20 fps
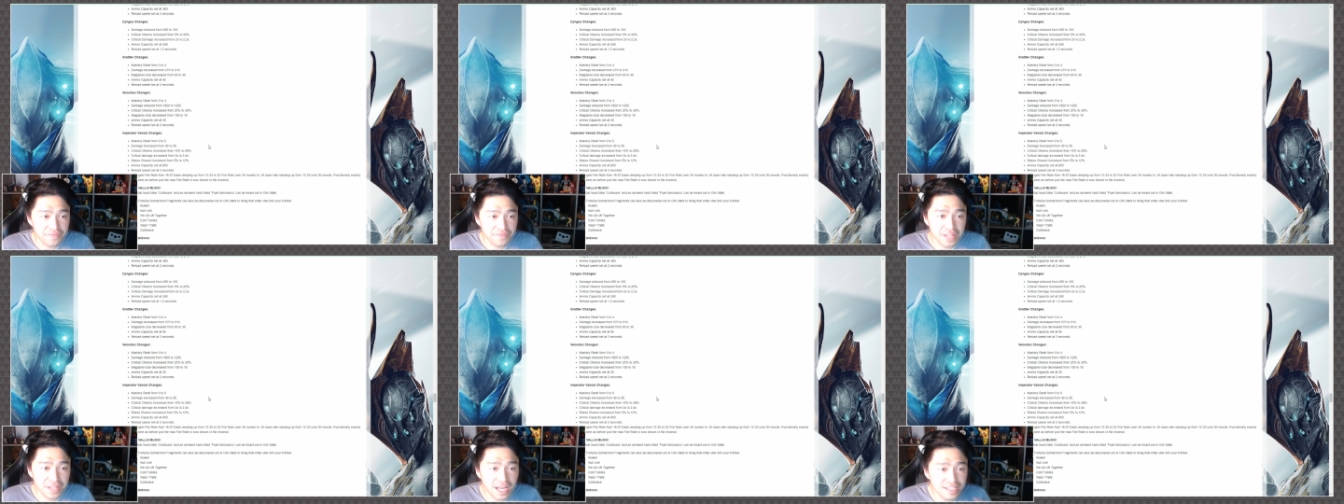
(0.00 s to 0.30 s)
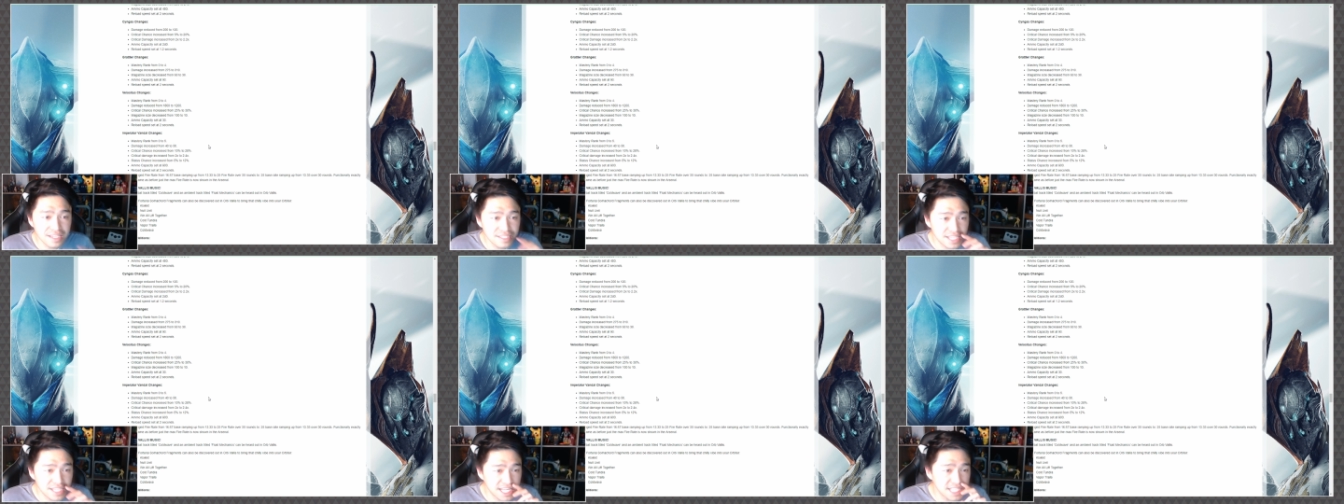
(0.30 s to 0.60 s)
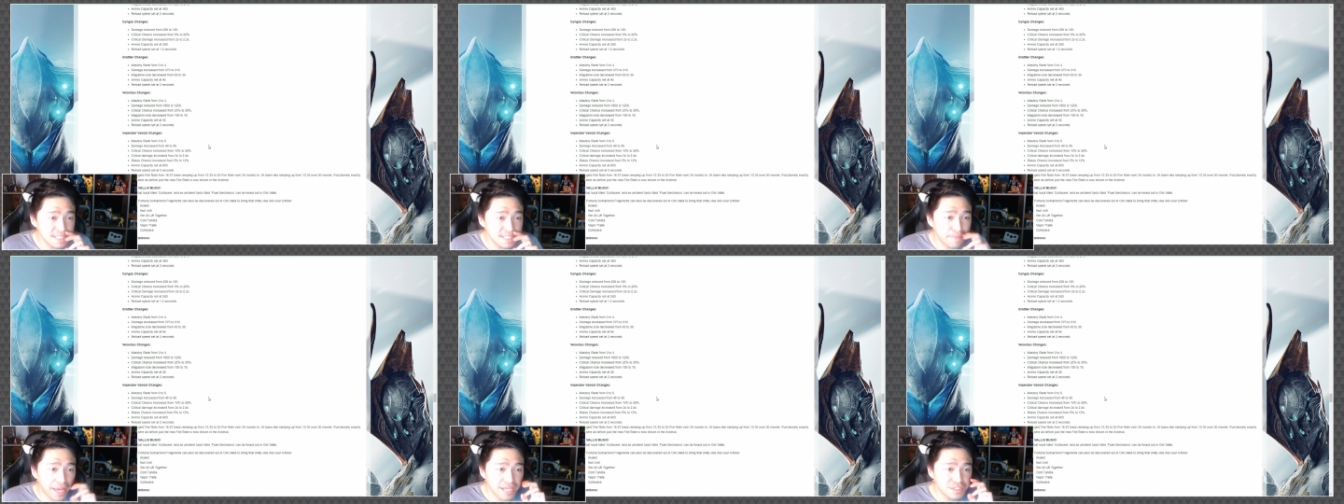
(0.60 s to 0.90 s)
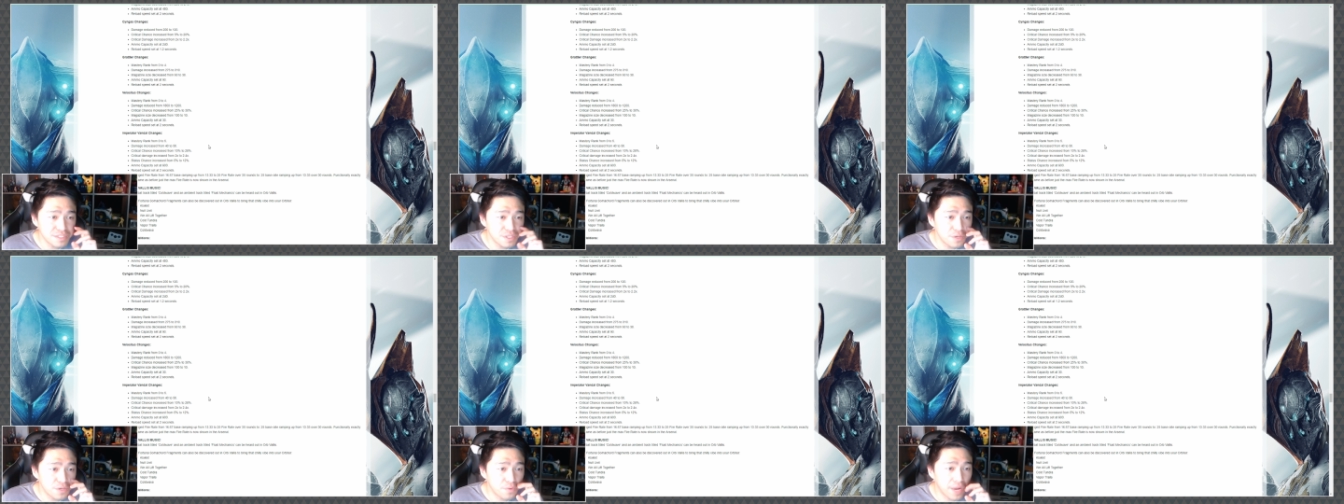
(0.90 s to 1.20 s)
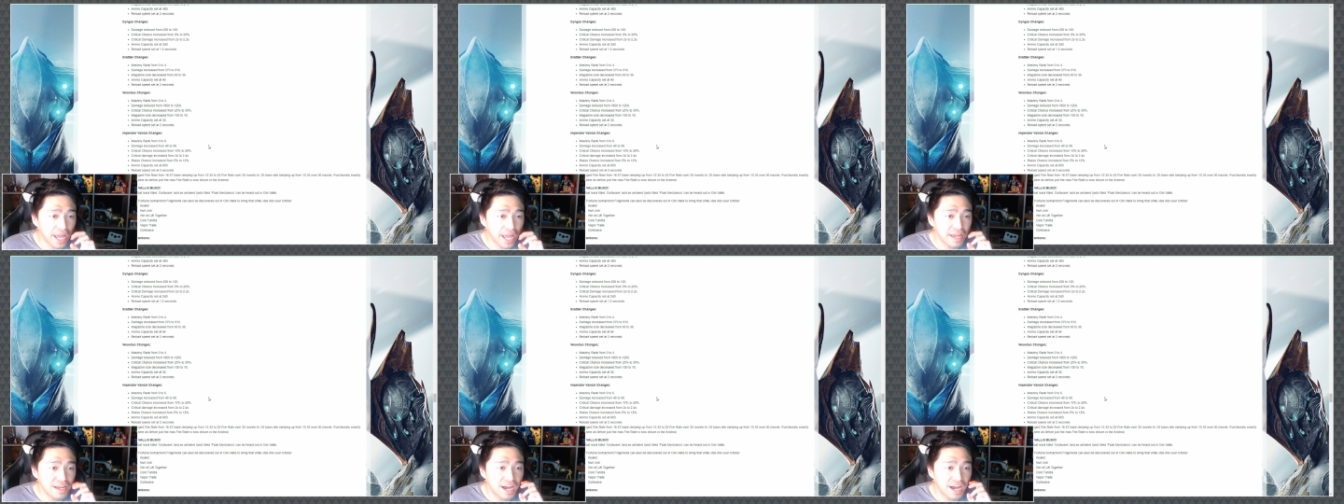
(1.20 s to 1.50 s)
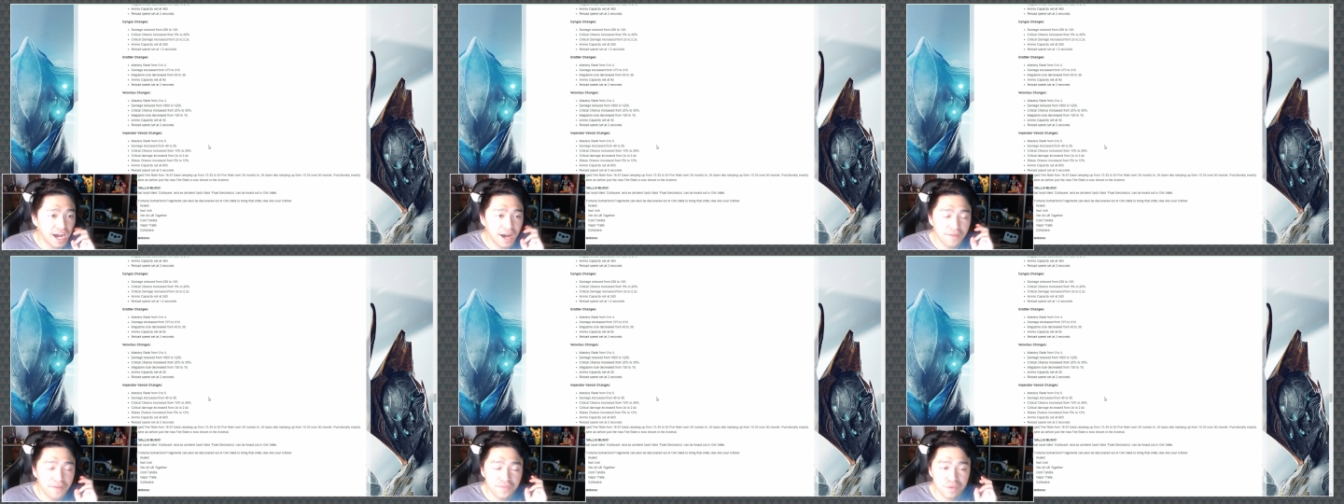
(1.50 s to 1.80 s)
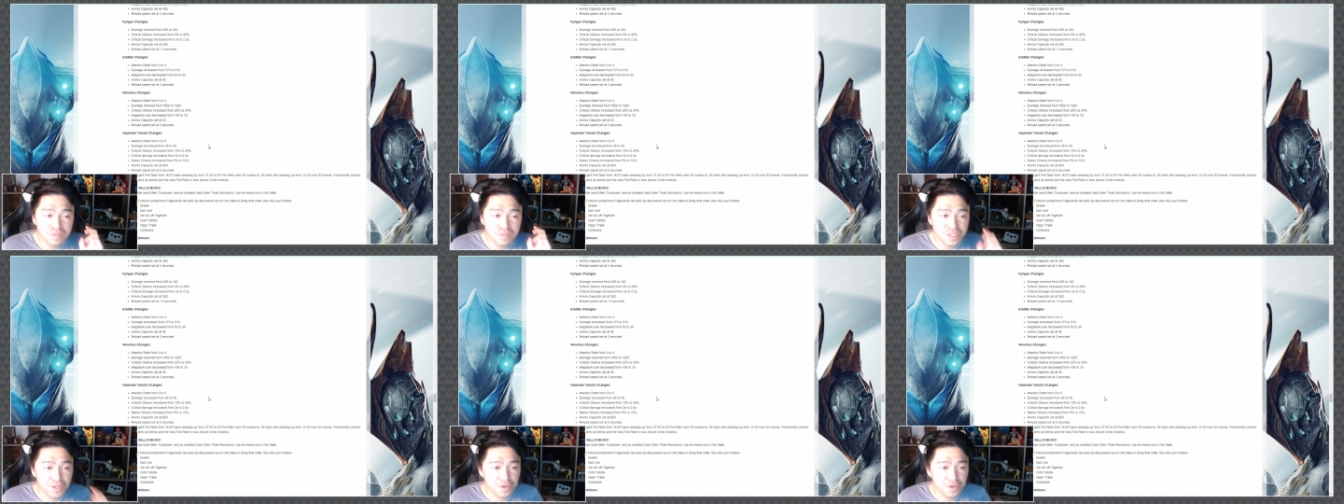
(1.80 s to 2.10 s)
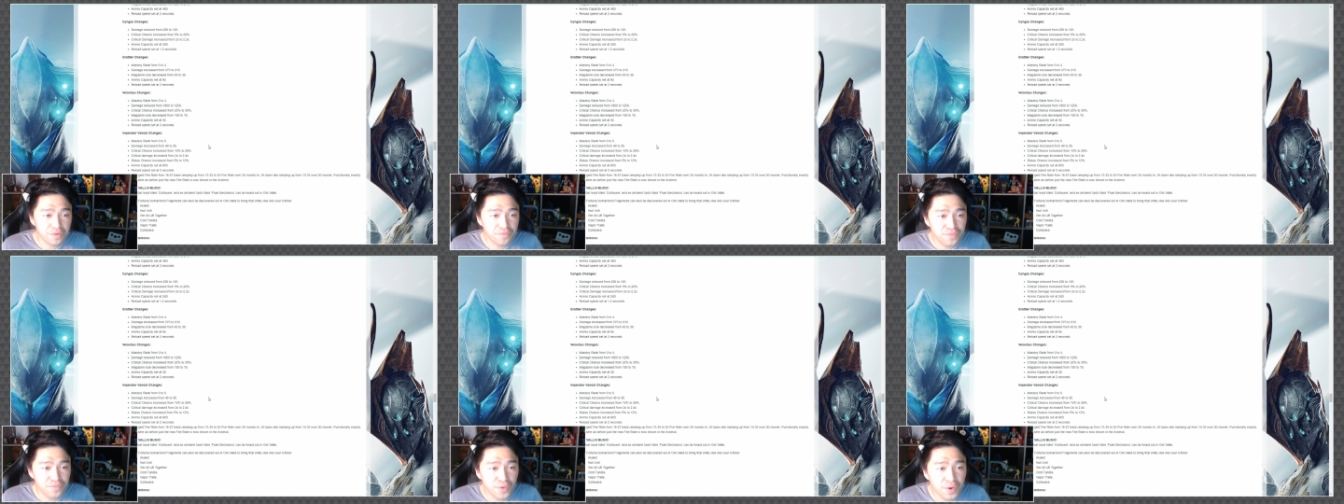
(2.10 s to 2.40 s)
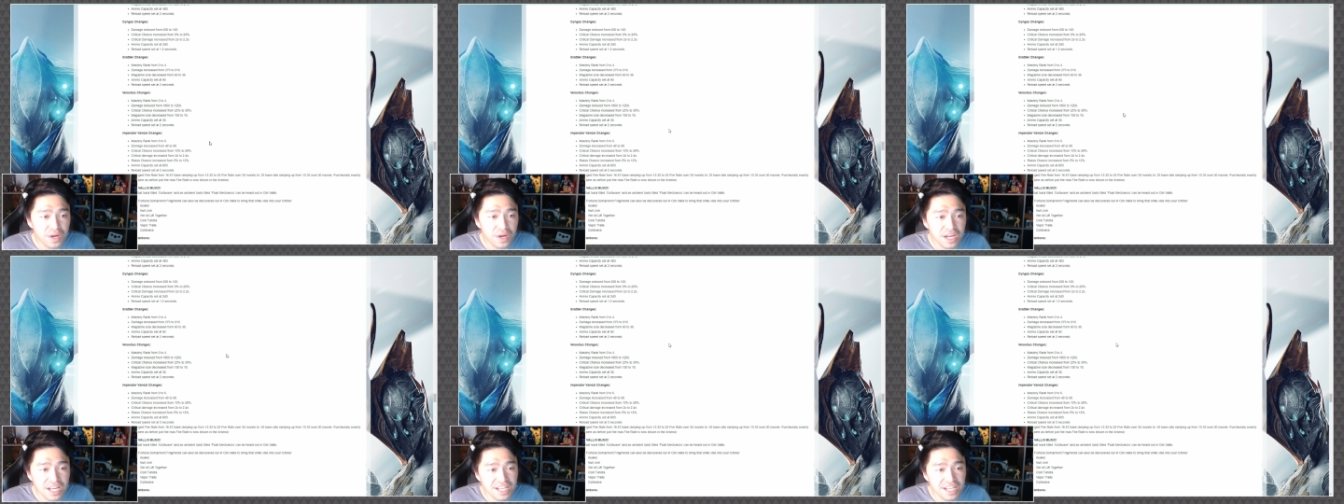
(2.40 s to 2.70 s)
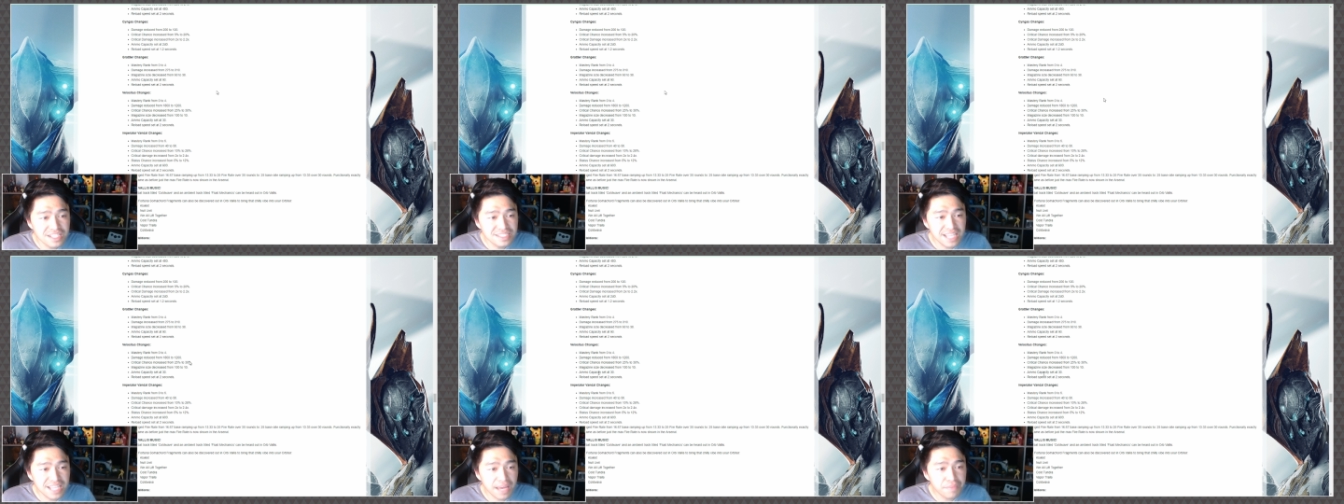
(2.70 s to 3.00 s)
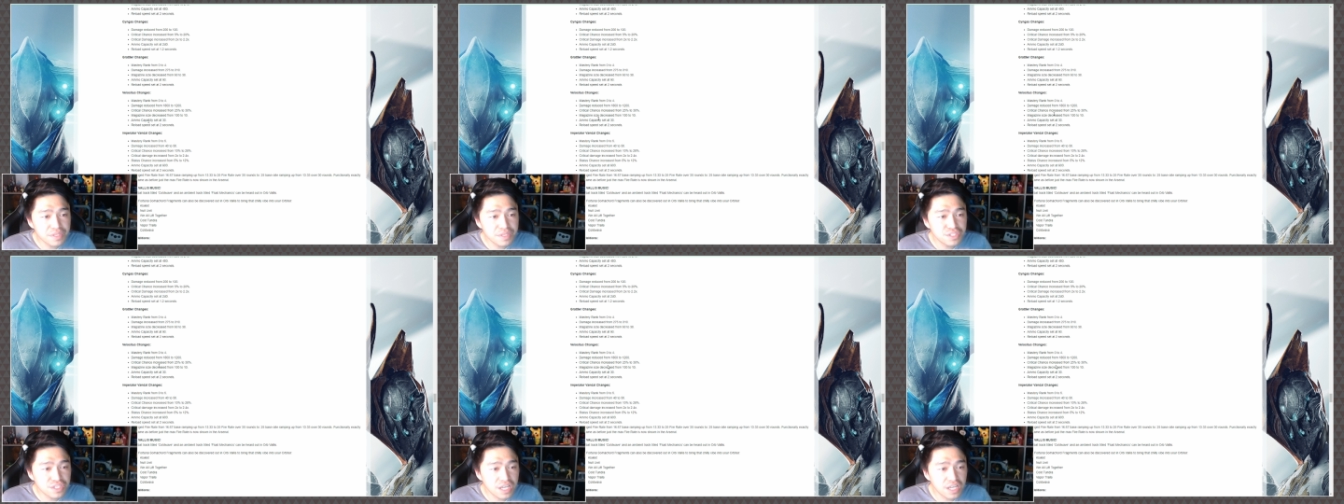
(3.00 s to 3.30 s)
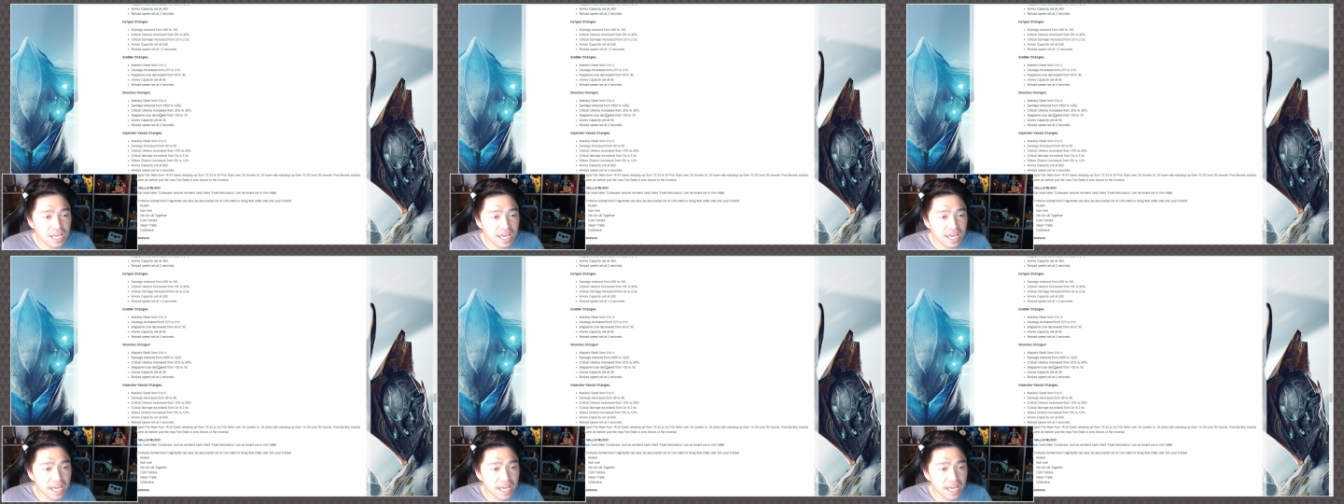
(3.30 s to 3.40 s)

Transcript: Velocitus, mastery rank uh, from 0 to 4. Damage